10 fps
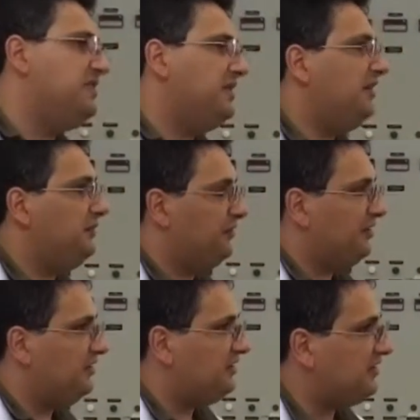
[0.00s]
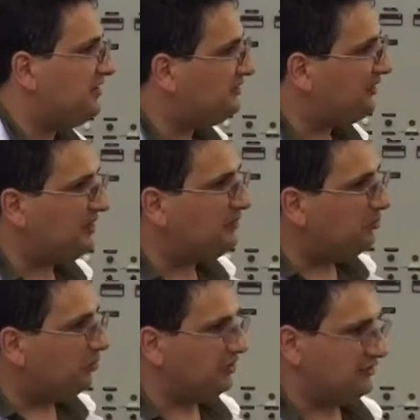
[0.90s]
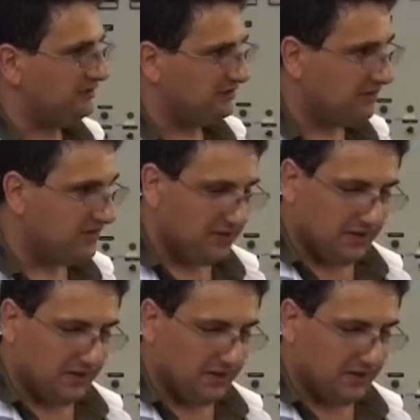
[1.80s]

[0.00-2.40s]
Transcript: inside the furnace is very important.